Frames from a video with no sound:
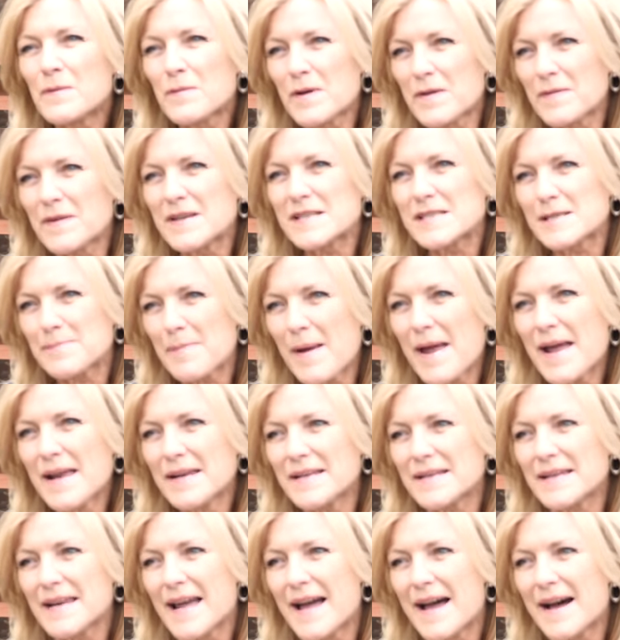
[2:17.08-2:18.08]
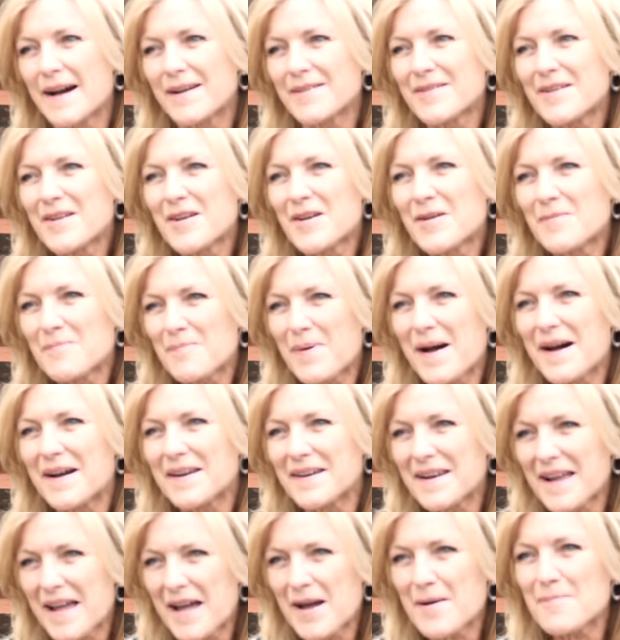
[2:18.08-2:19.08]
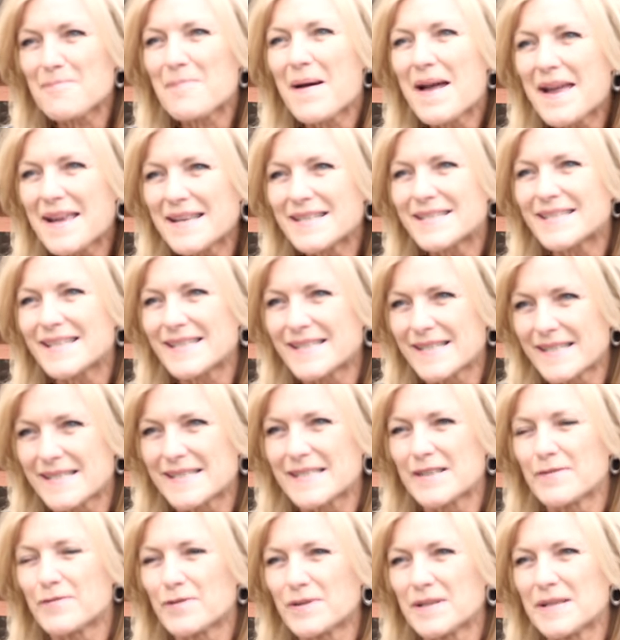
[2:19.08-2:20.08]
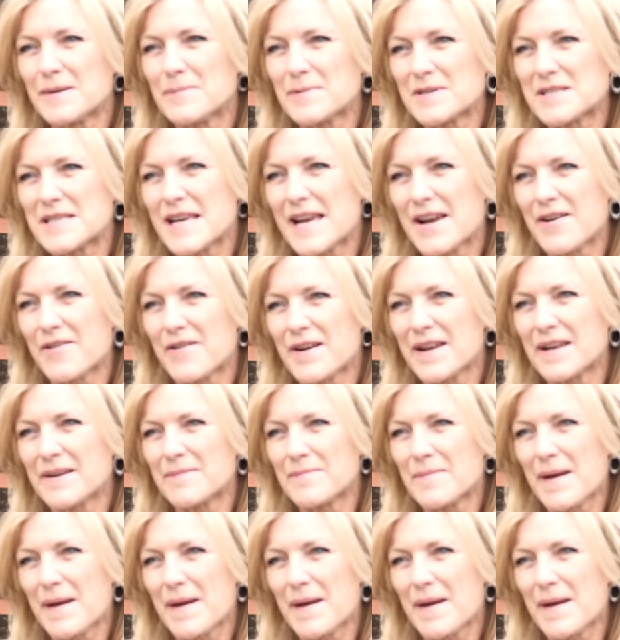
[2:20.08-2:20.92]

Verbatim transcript: we've expanded out, but our base is a civil libertarian